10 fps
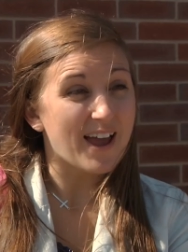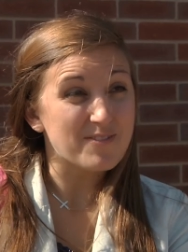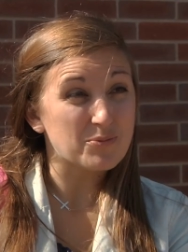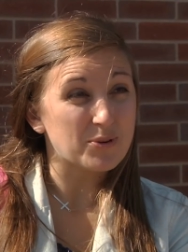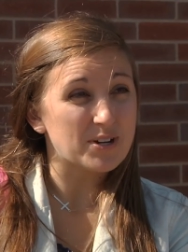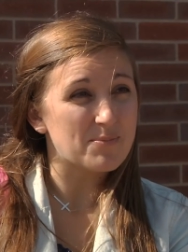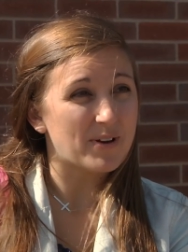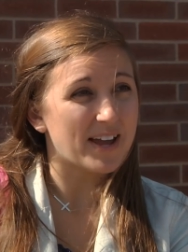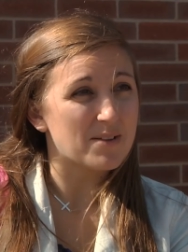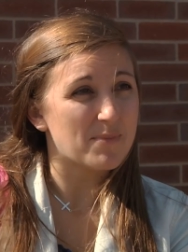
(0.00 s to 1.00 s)
have to worry
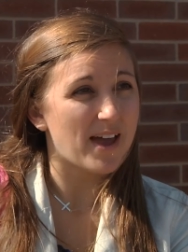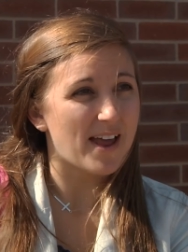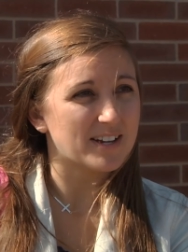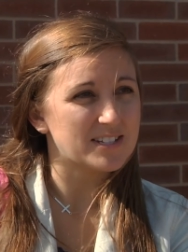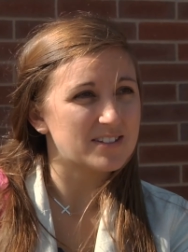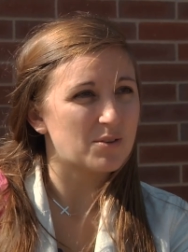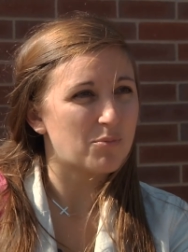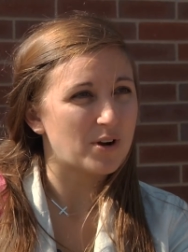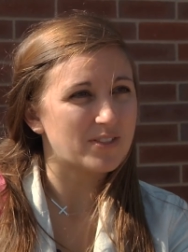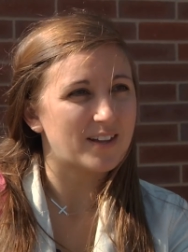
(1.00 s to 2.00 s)
about antibiotics in the
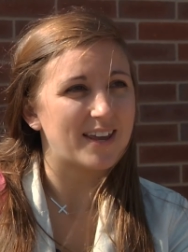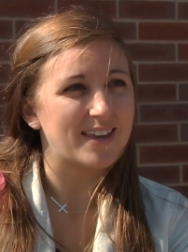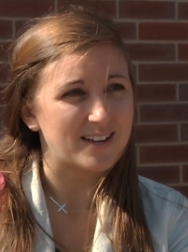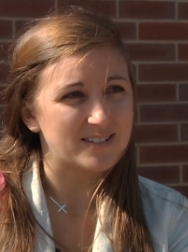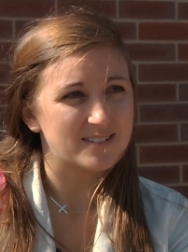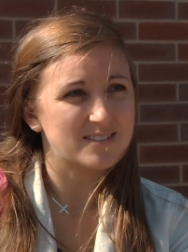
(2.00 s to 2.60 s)
pork that I eat?